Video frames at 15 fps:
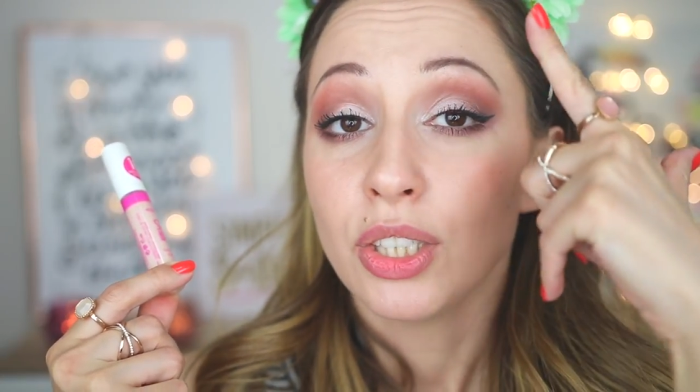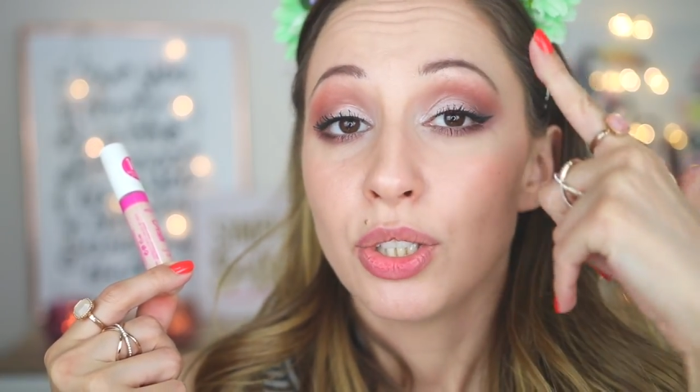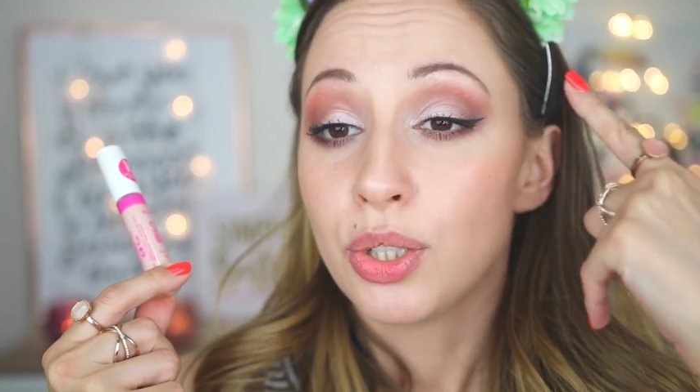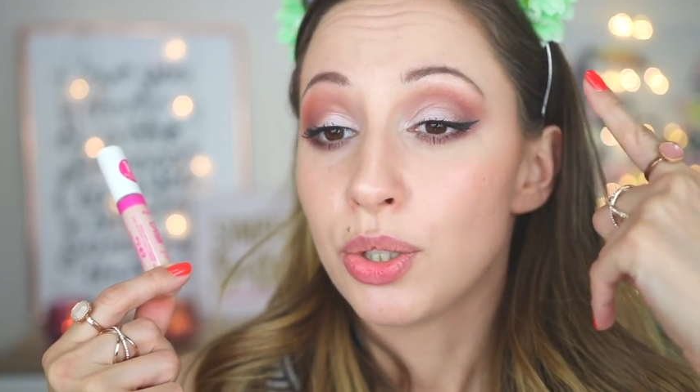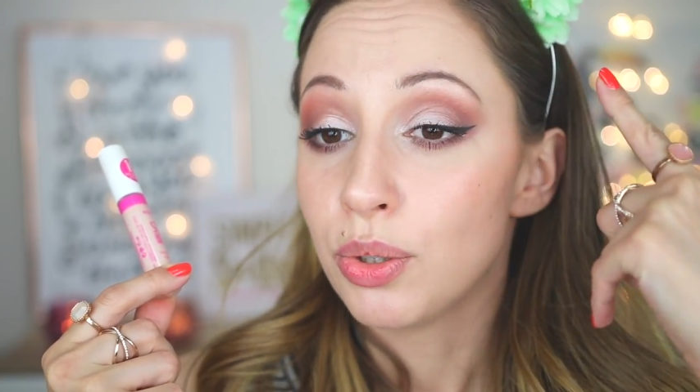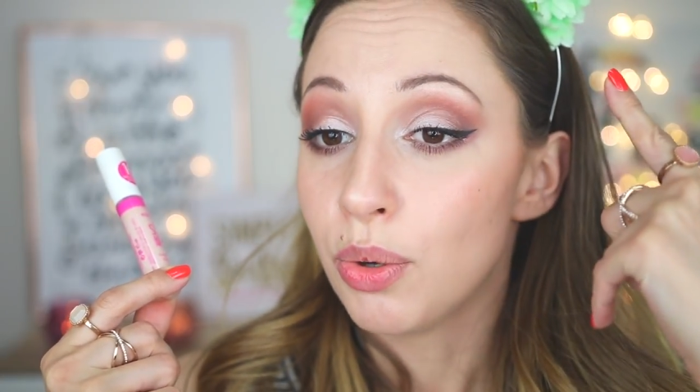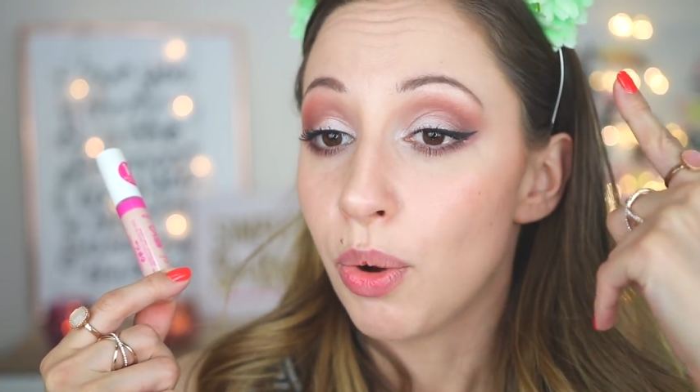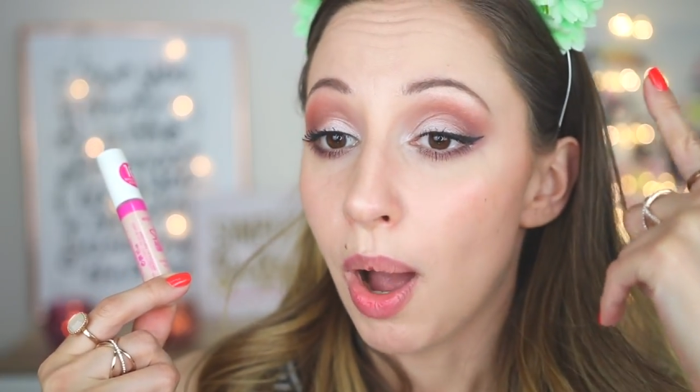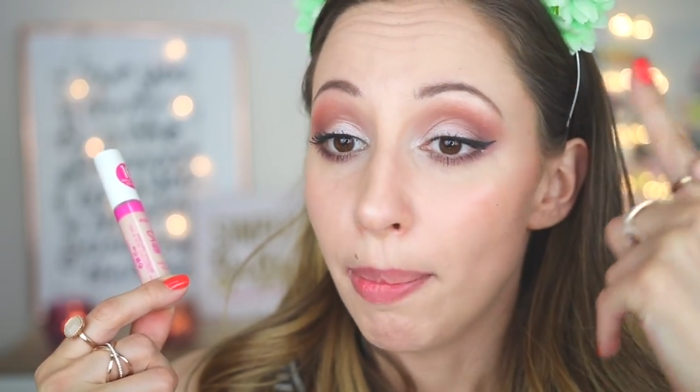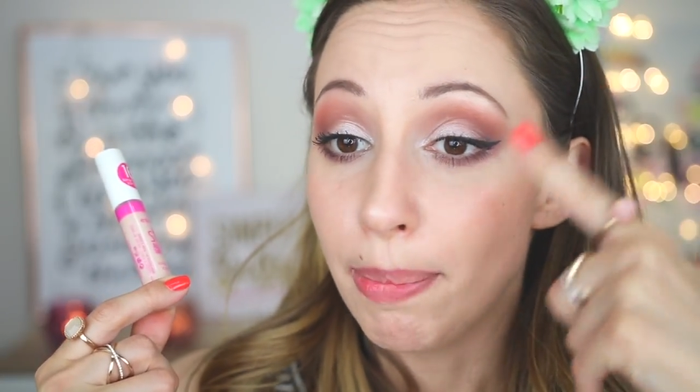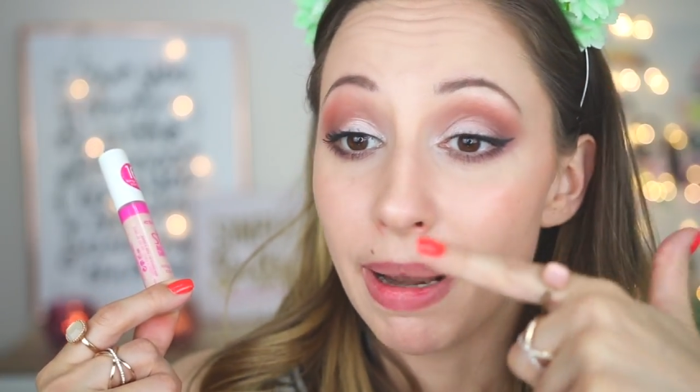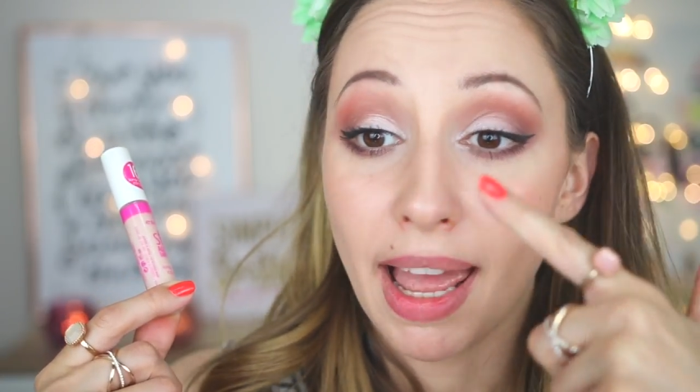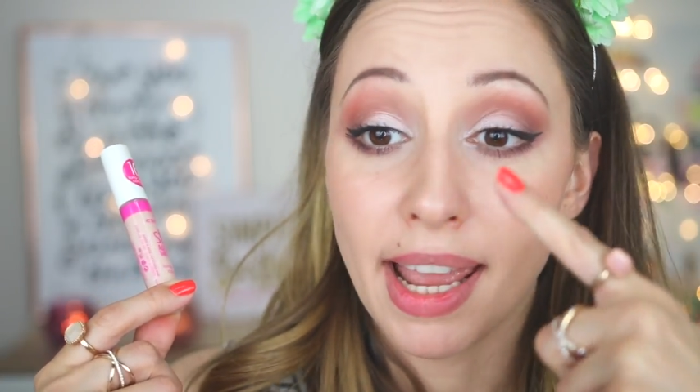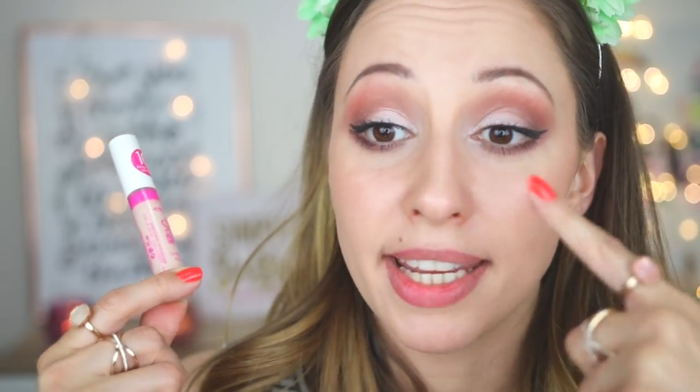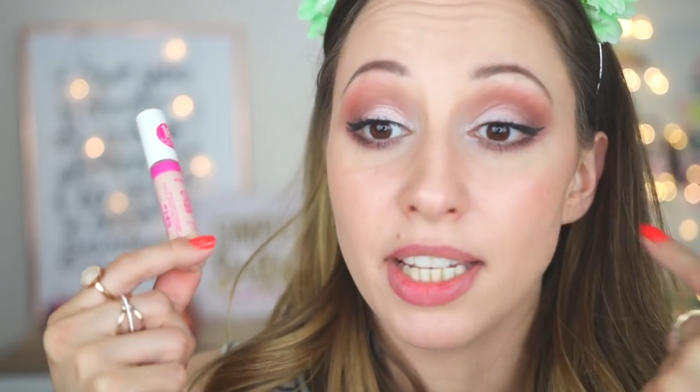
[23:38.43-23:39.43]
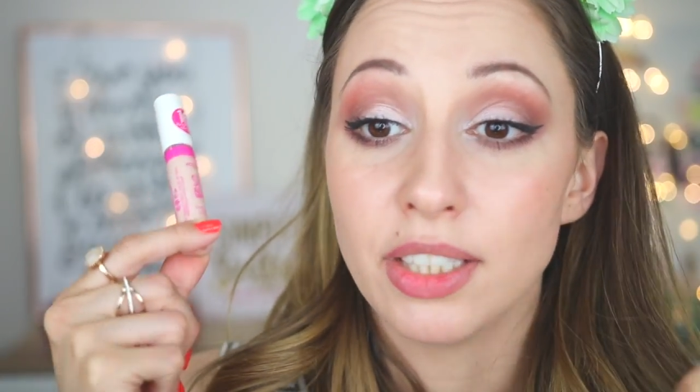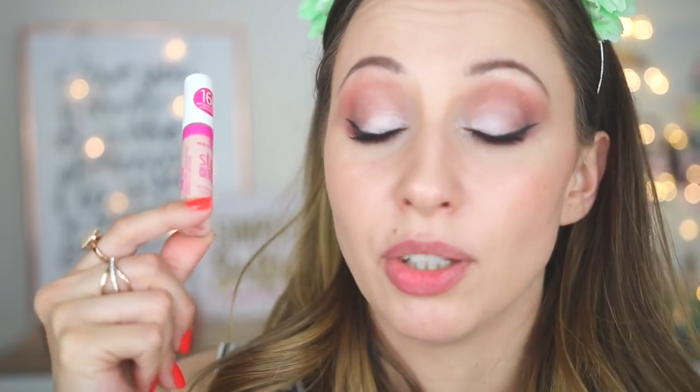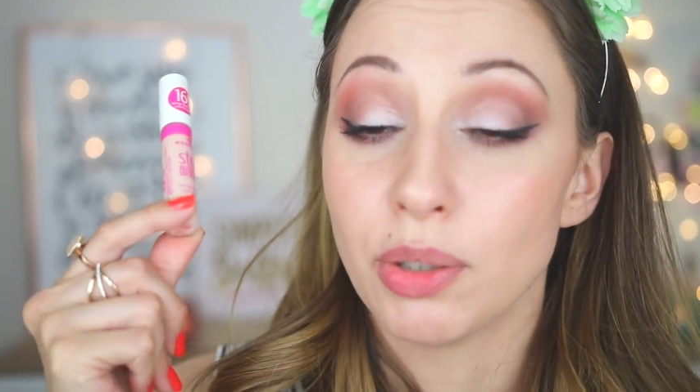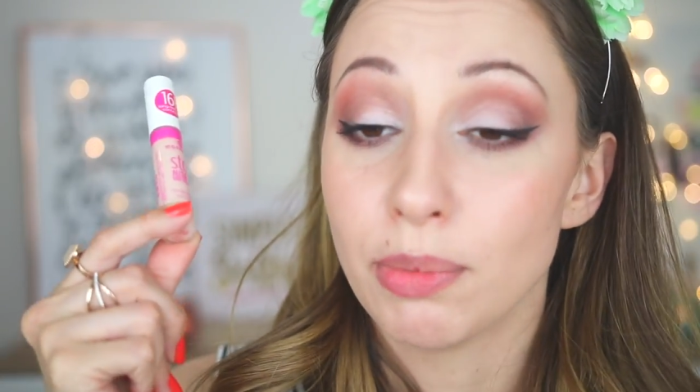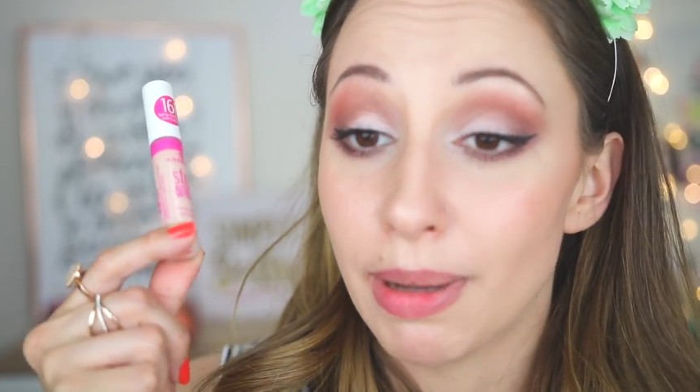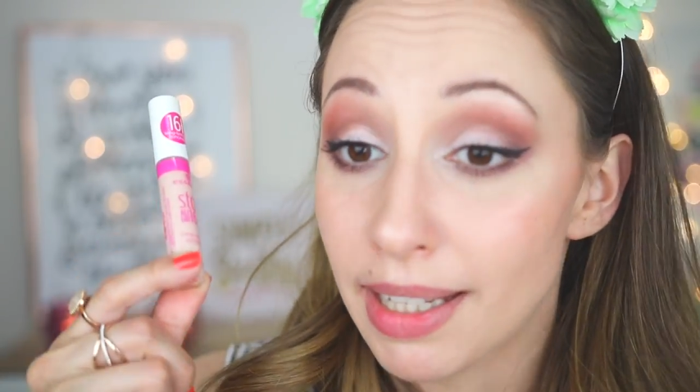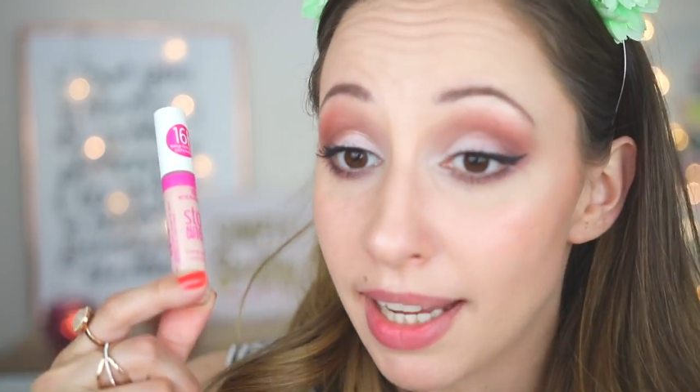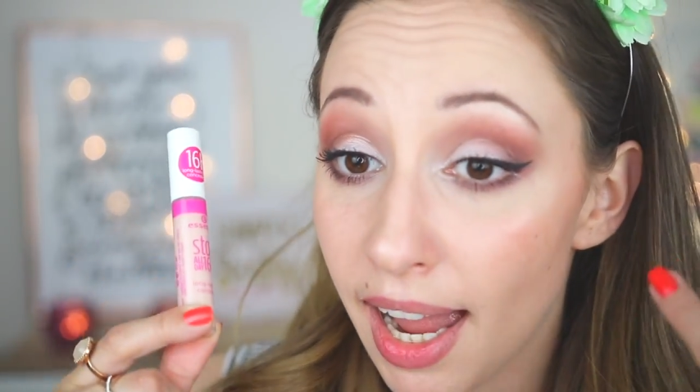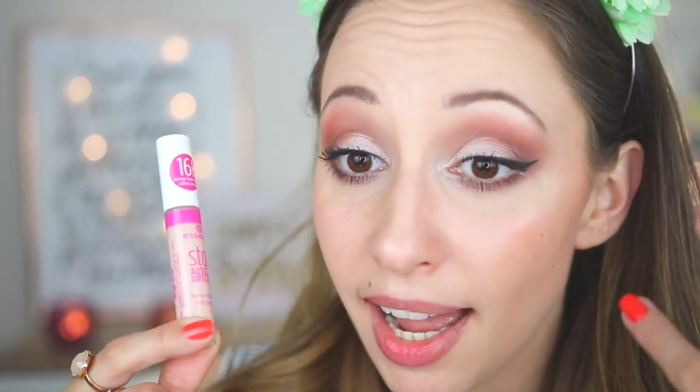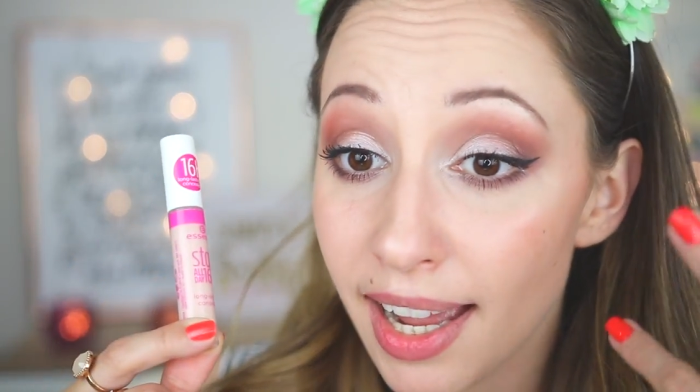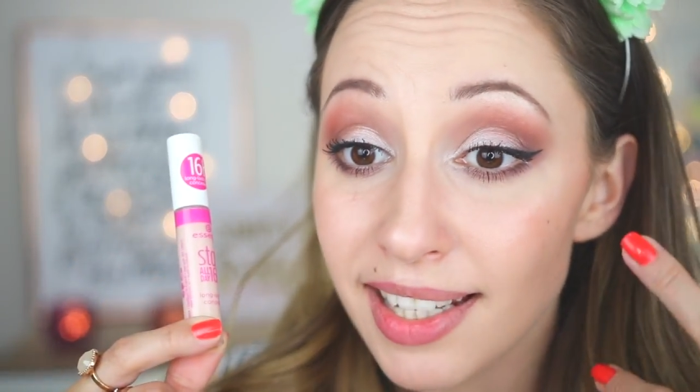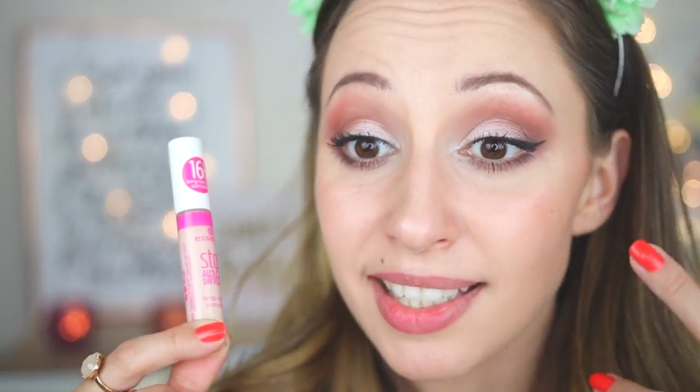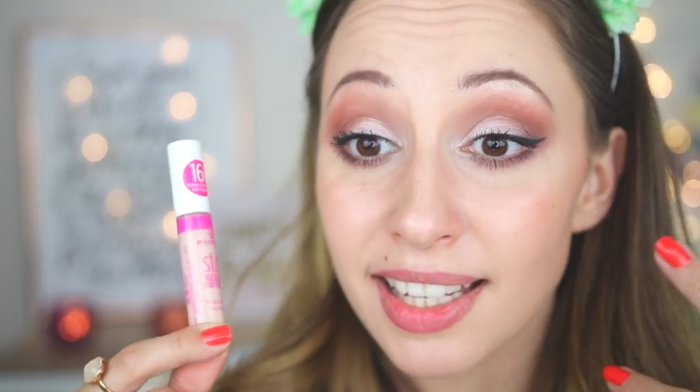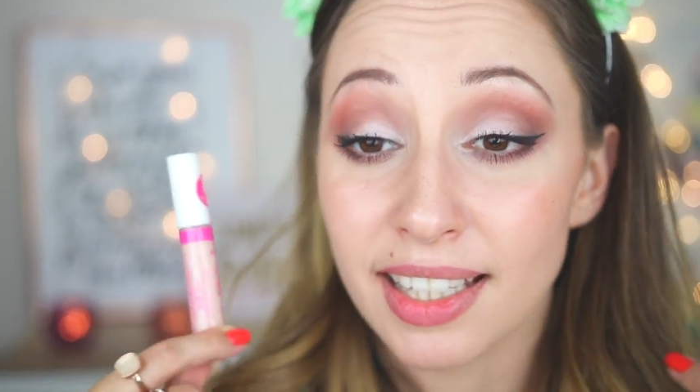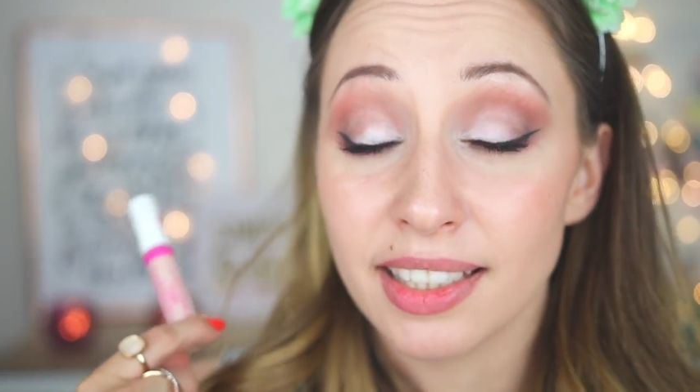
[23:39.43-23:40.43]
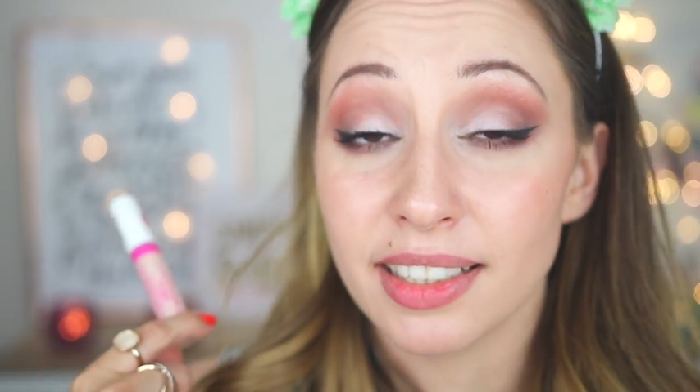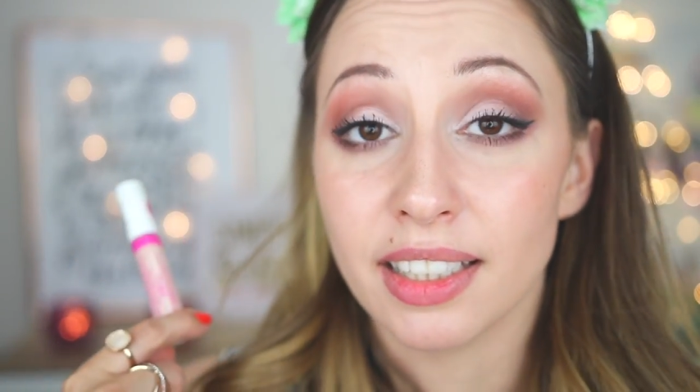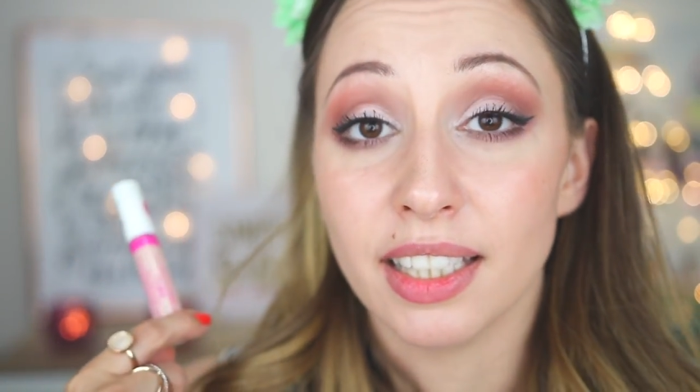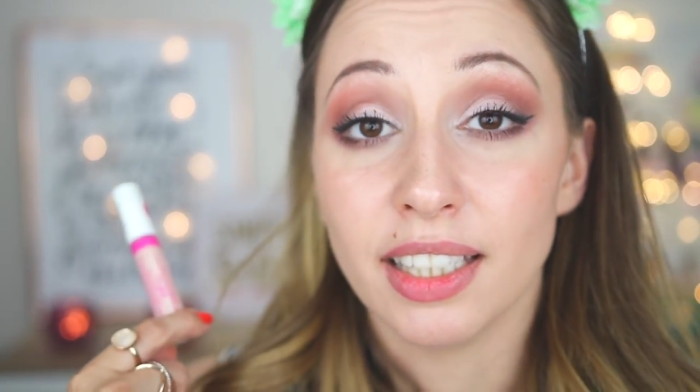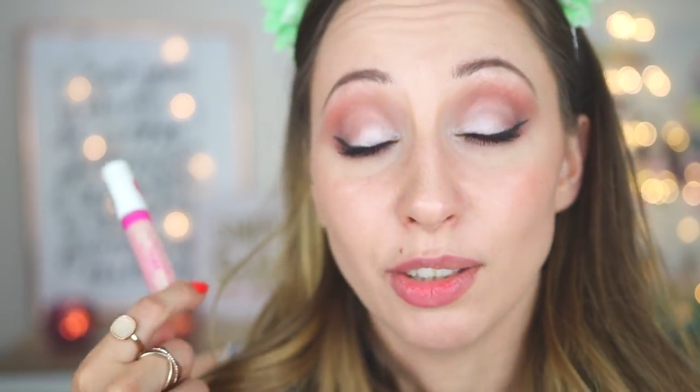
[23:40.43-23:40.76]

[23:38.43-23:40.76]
to apply it on my eyes and